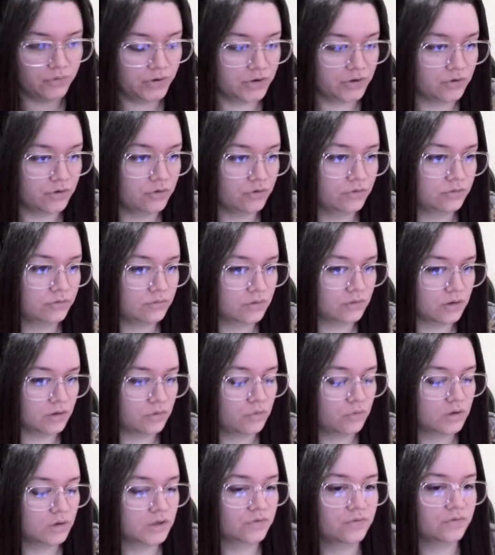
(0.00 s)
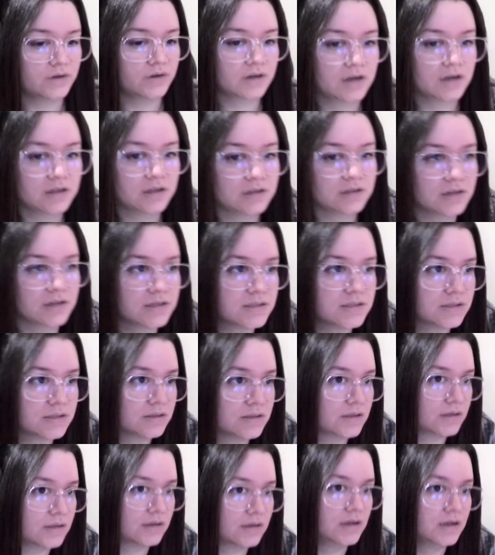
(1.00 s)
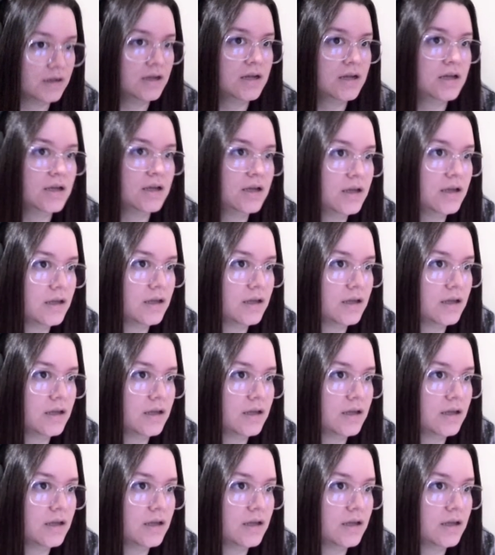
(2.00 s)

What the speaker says: very good qualified candidates, and then